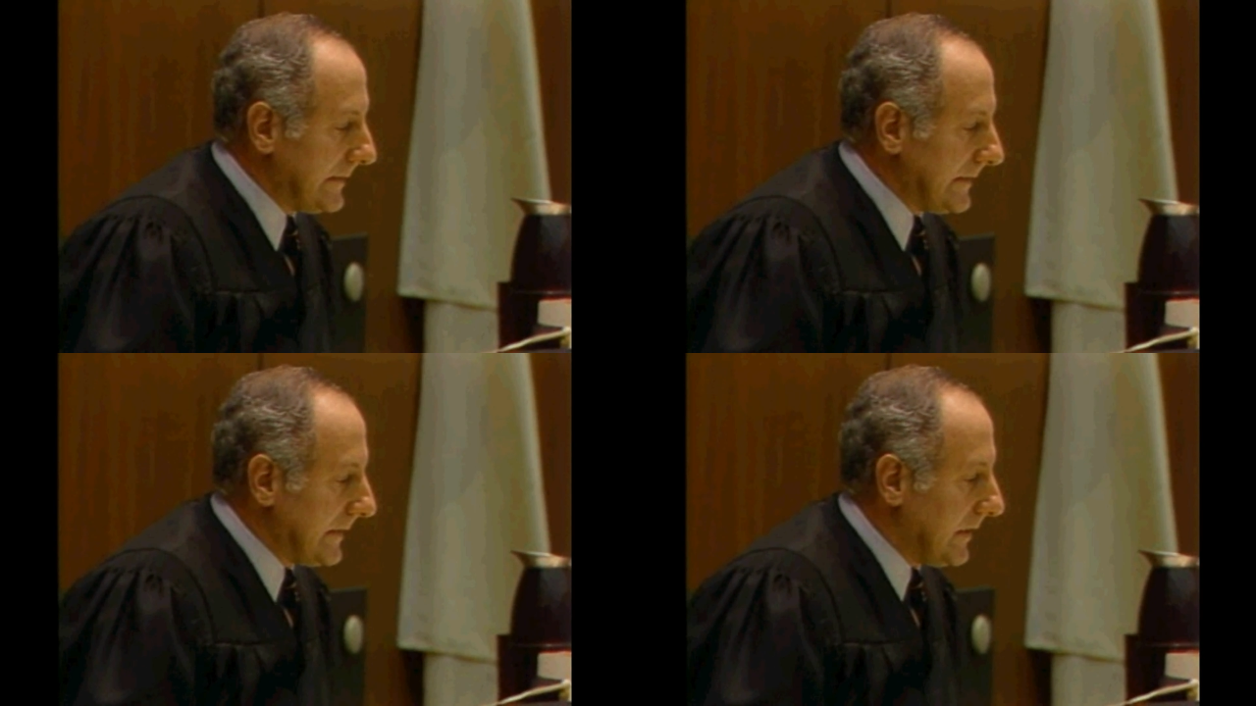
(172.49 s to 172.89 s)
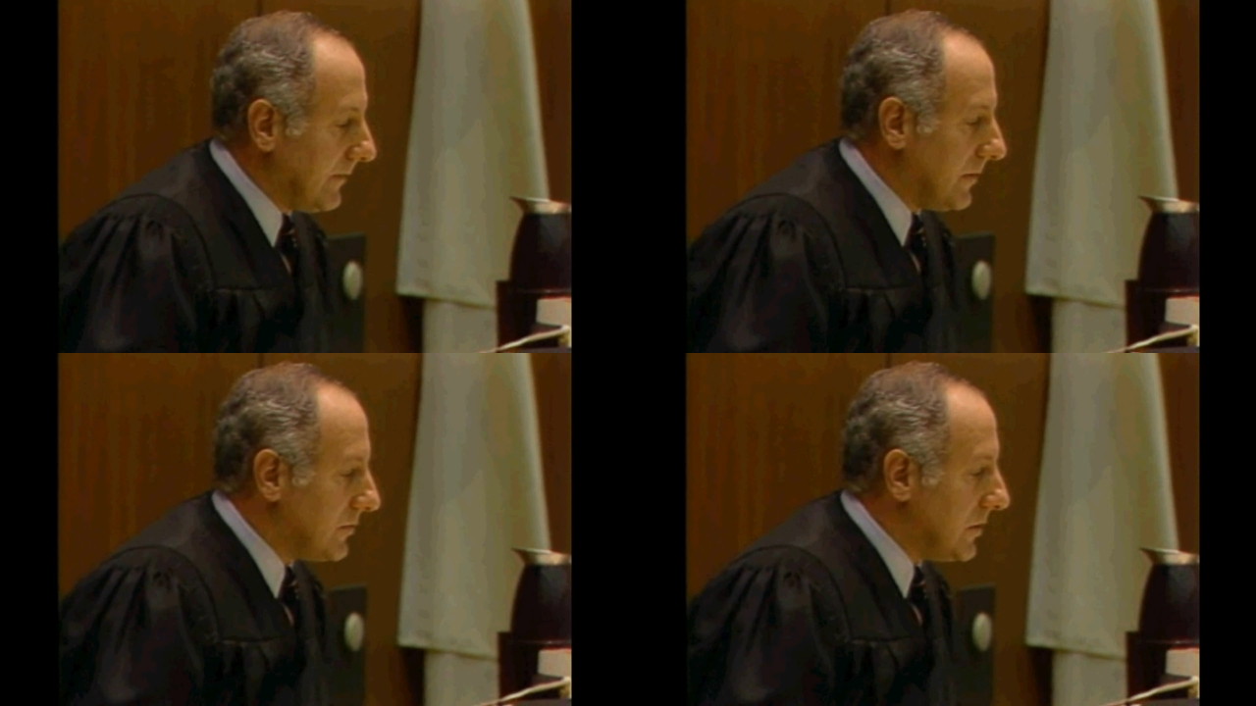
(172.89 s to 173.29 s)
even
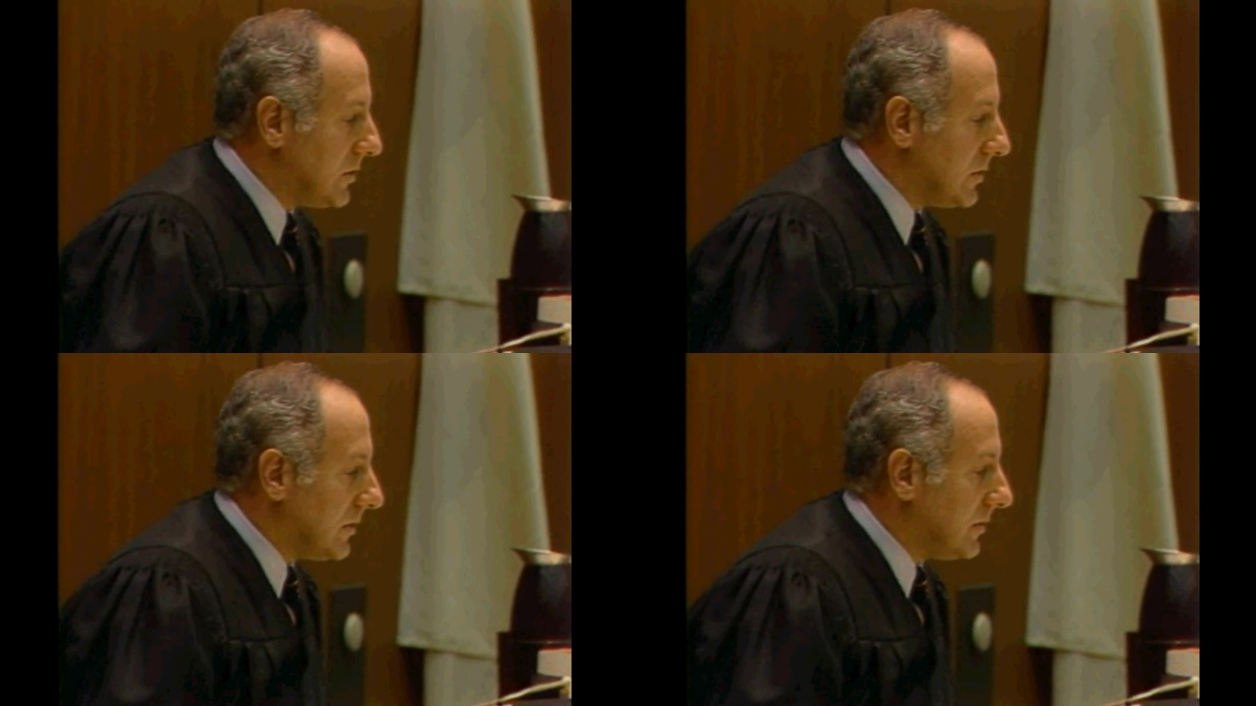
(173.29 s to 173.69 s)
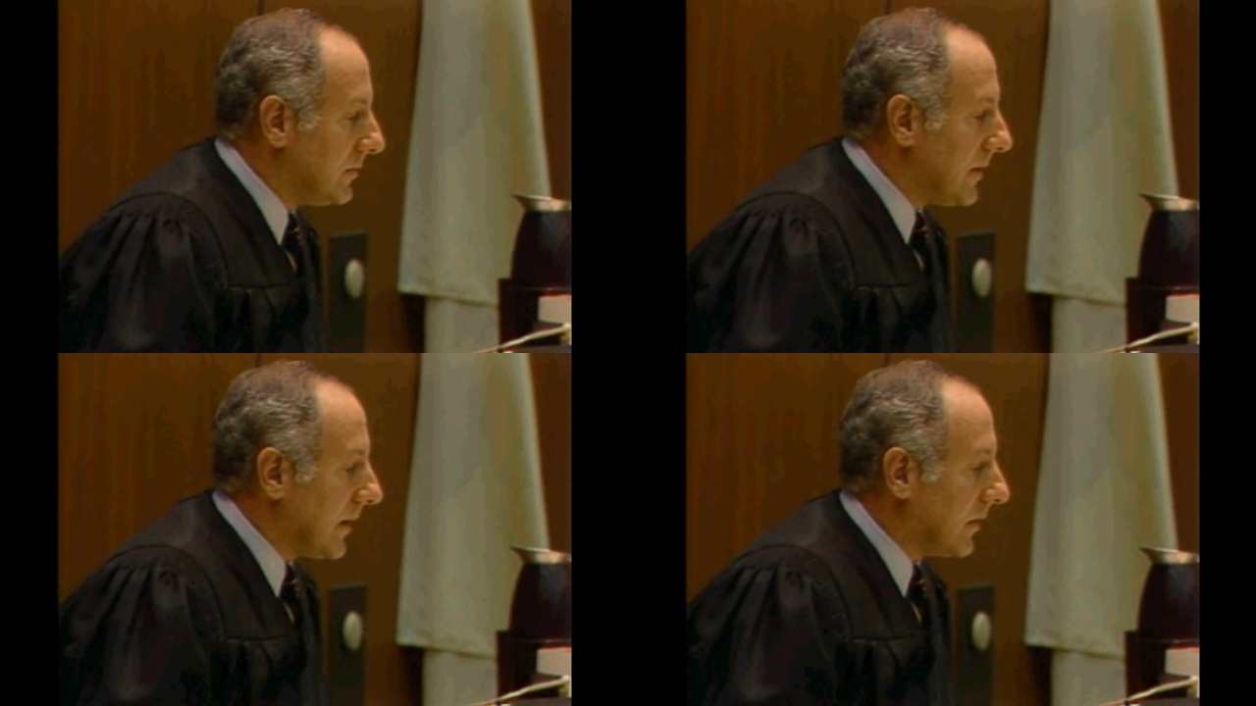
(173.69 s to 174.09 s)
if she should
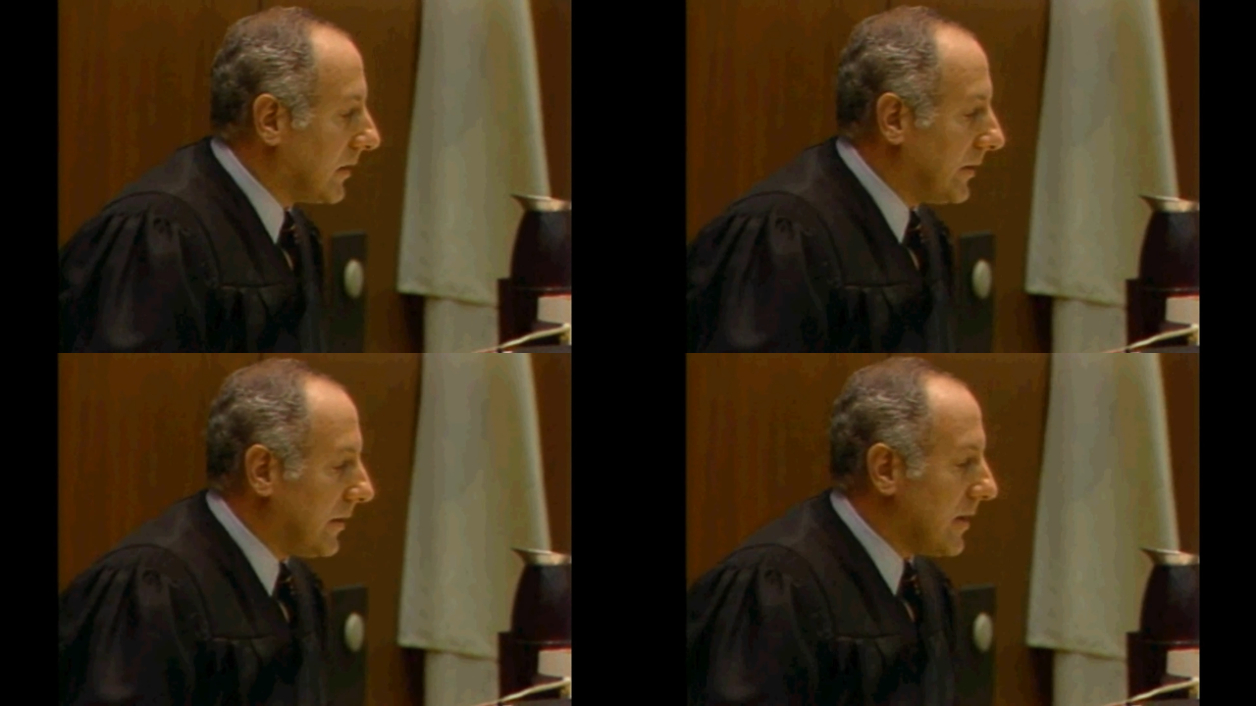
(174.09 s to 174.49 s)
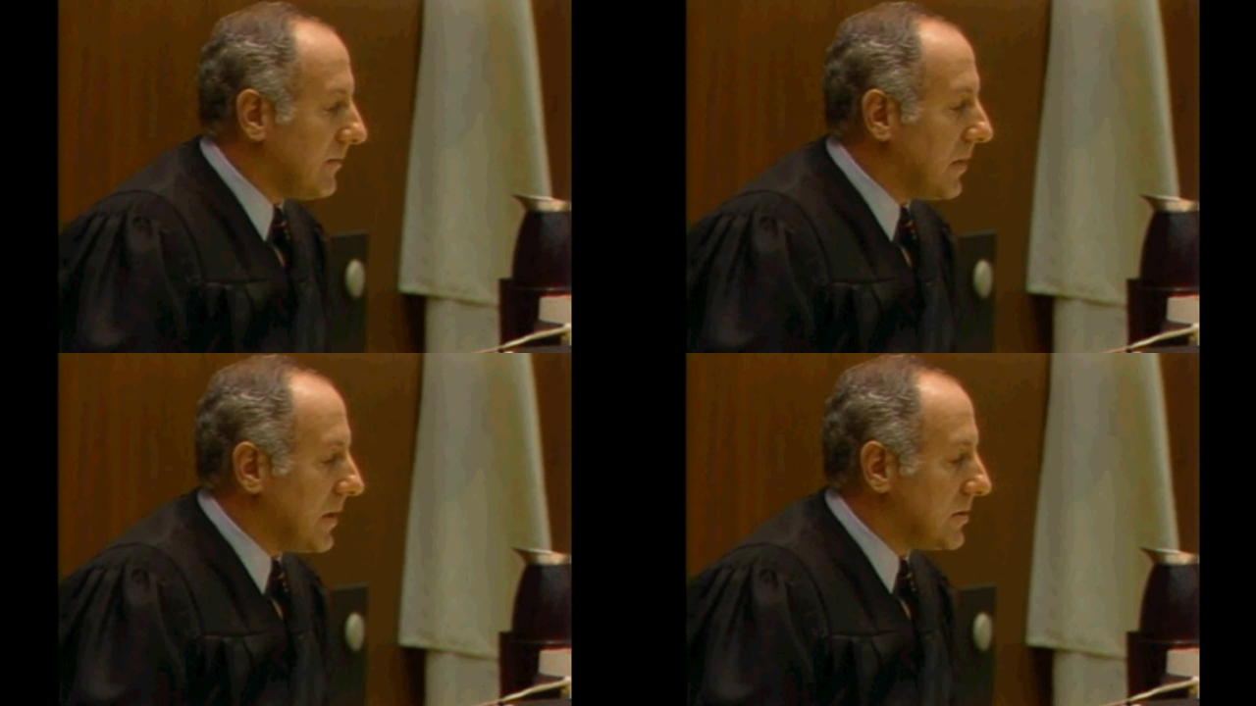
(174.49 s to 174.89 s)
technically not have
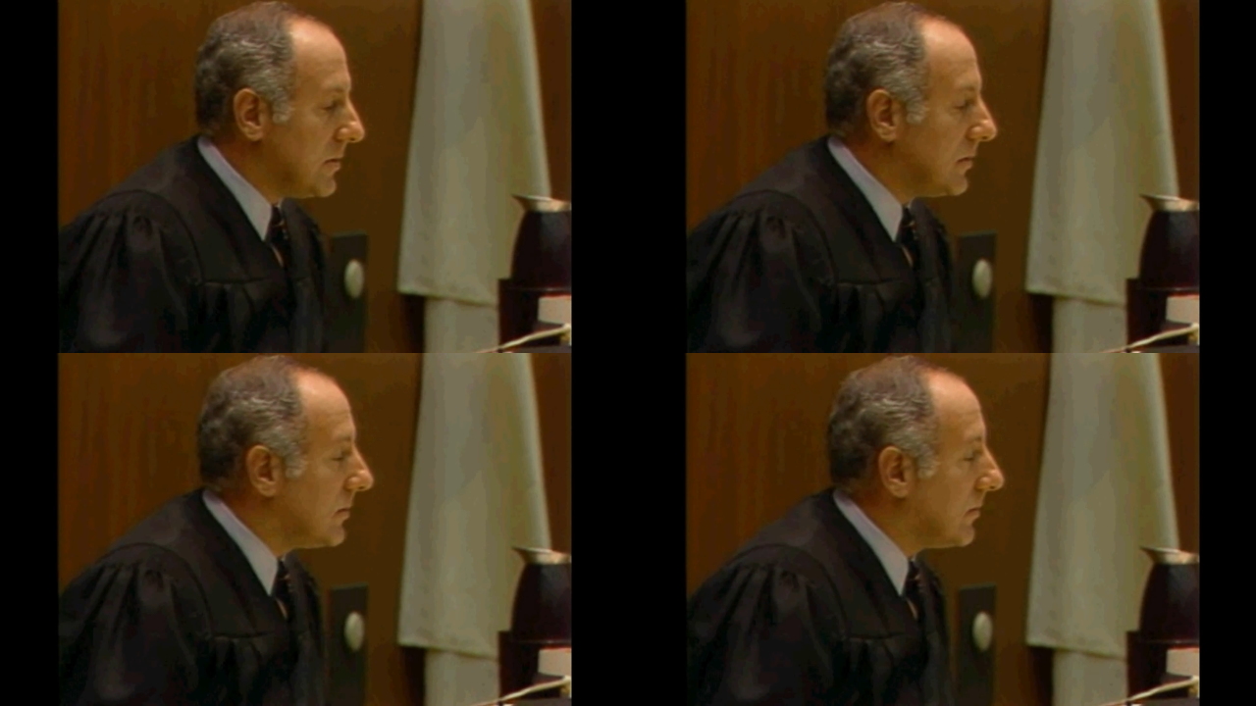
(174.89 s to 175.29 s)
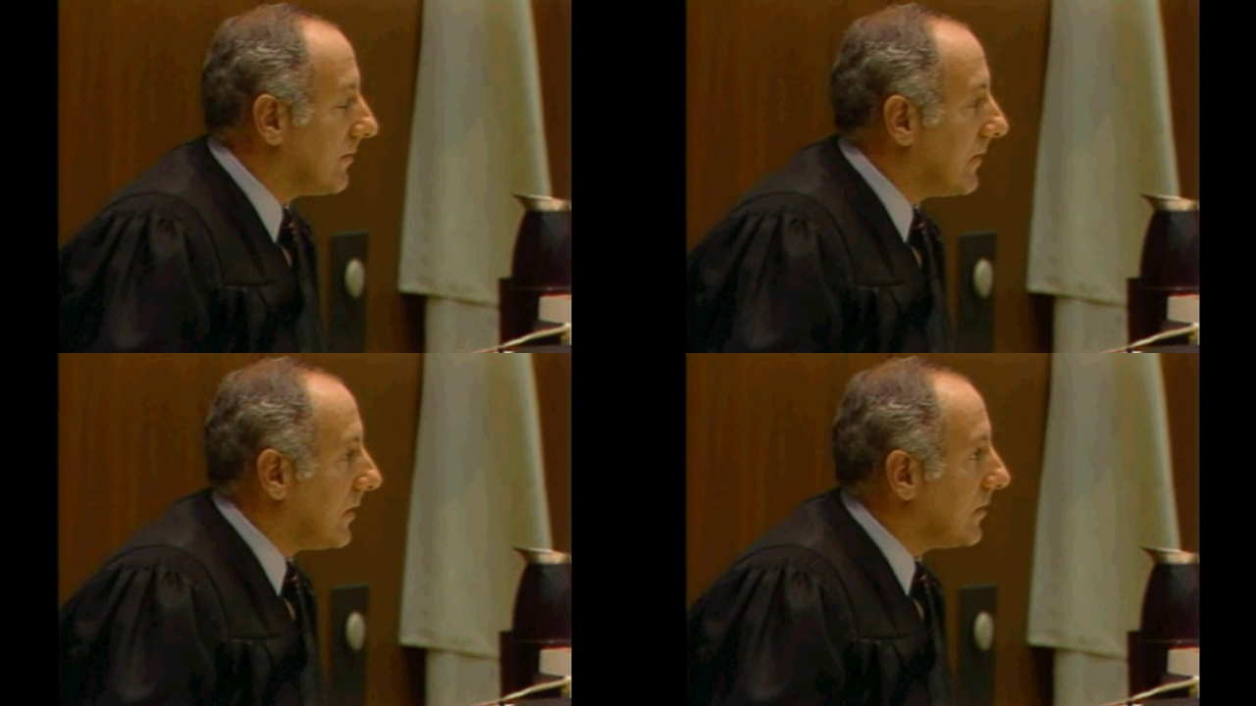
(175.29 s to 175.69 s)
mentioned it to her
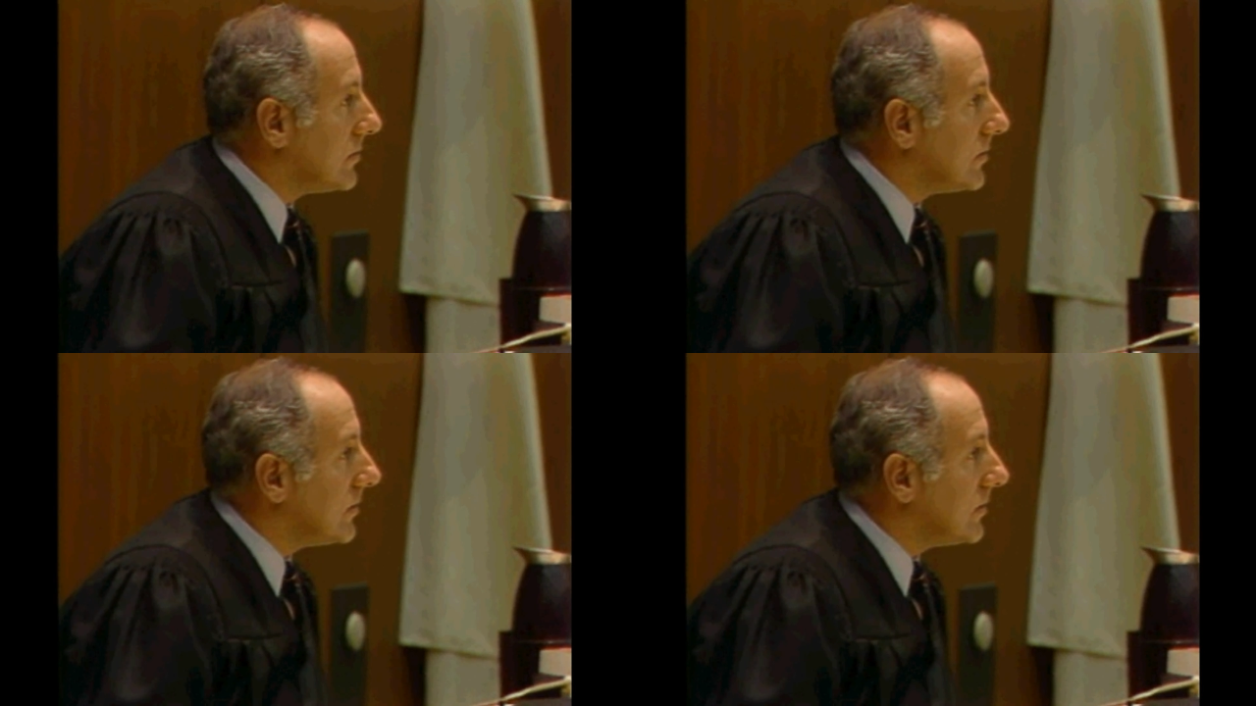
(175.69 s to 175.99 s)
fellow jurors?